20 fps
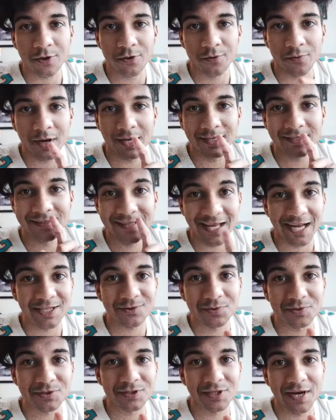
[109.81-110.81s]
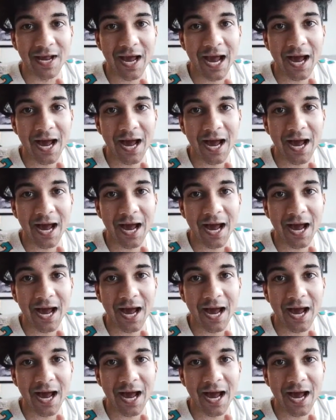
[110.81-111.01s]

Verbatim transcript: otherwise that's what's gonna